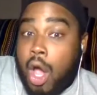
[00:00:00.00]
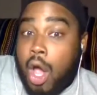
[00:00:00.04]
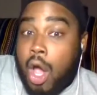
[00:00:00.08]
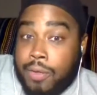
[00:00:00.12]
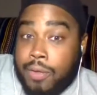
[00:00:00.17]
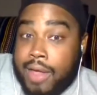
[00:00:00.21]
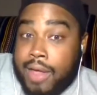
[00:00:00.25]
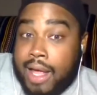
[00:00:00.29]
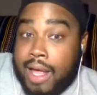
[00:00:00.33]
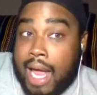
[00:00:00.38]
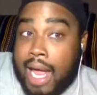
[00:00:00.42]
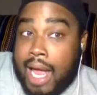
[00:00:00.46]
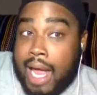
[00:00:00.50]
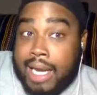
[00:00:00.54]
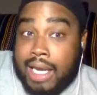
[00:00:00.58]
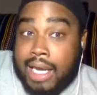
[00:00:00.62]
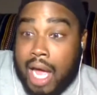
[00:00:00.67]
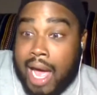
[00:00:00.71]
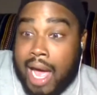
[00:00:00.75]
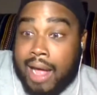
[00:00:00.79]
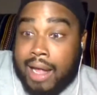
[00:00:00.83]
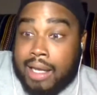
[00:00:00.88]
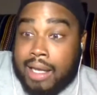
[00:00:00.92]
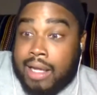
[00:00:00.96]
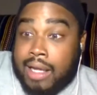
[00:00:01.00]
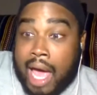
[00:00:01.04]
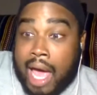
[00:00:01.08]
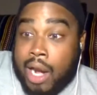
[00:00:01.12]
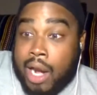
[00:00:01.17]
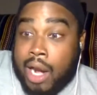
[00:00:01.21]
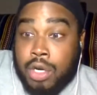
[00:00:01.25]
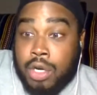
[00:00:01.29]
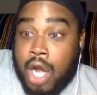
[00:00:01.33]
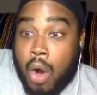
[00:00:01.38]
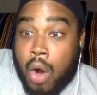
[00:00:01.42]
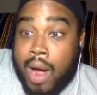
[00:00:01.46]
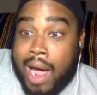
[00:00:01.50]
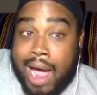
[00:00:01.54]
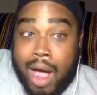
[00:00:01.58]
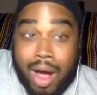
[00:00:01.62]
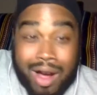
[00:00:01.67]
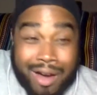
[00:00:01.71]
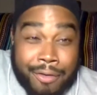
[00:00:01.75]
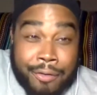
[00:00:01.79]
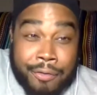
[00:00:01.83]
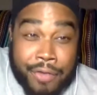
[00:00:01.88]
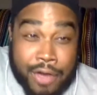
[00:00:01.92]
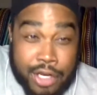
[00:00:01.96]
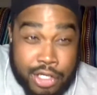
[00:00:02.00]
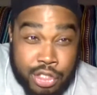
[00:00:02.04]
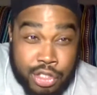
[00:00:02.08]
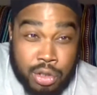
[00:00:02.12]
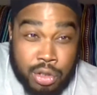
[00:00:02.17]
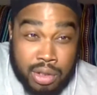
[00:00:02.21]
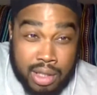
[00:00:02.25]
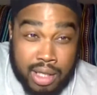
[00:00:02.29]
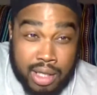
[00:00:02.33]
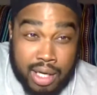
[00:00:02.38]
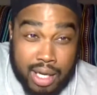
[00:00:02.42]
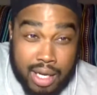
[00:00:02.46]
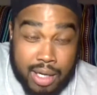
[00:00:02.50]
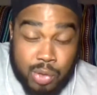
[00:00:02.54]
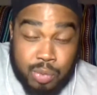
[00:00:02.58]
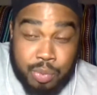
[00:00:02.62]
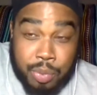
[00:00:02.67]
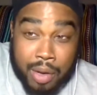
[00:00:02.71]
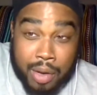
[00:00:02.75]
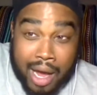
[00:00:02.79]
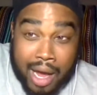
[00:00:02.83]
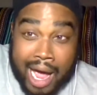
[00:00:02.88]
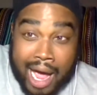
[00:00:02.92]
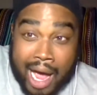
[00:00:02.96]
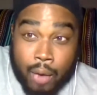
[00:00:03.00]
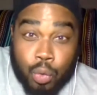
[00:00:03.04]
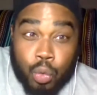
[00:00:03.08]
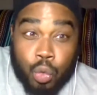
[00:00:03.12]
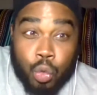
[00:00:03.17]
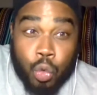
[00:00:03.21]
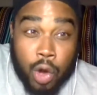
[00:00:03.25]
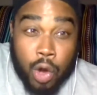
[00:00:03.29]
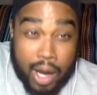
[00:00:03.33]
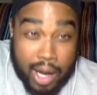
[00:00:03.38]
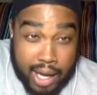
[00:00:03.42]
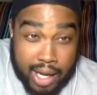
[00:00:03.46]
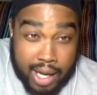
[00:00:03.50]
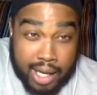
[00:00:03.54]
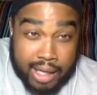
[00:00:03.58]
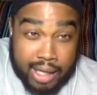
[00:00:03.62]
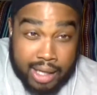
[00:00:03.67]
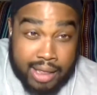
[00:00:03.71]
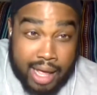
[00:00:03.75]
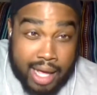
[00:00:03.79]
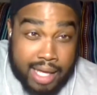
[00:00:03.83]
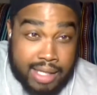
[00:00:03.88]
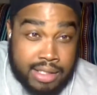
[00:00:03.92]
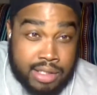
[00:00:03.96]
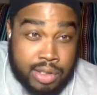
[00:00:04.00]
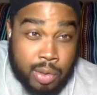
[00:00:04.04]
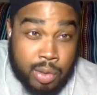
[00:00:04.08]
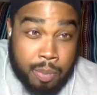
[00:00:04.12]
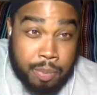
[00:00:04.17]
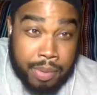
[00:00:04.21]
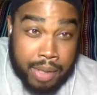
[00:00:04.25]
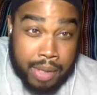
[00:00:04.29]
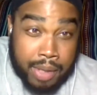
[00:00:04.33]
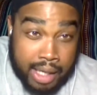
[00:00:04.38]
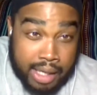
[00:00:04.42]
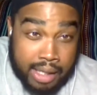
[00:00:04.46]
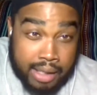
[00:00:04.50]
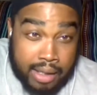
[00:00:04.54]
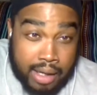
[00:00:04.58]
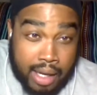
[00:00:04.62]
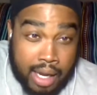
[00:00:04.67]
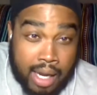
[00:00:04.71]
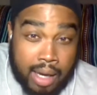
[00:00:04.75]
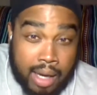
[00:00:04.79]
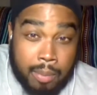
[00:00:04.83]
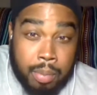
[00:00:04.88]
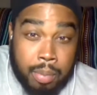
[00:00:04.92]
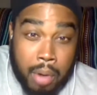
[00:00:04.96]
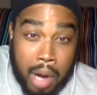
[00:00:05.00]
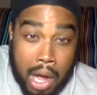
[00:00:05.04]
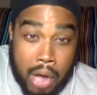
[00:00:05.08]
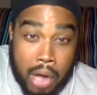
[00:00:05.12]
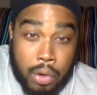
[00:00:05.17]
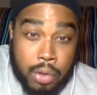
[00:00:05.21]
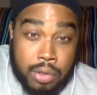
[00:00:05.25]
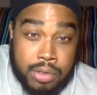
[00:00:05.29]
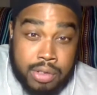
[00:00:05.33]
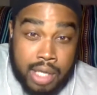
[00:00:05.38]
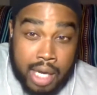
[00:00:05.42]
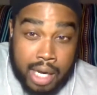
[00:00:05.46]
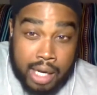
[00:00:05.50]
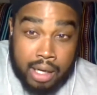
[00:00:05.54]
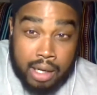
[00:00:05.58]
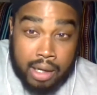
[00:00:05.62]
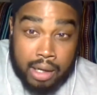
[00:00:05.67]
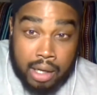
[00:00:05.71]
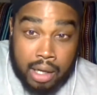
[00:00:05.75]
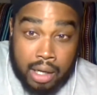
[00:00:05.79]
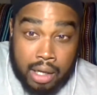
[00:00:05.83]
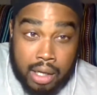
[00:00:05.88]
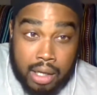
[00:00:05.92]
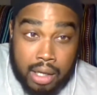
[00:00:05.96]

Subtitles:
that I don't know how official it is, but I read that Zabit and Brian Ortega